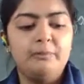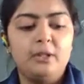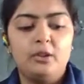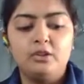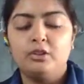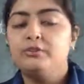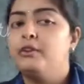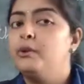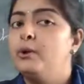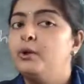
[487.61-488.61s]
because of
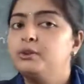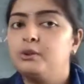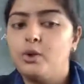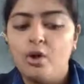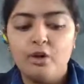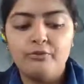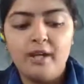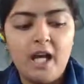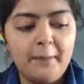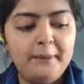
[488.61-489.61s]
the loss of
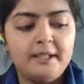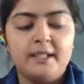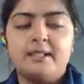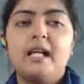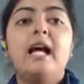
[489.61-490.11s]
habitat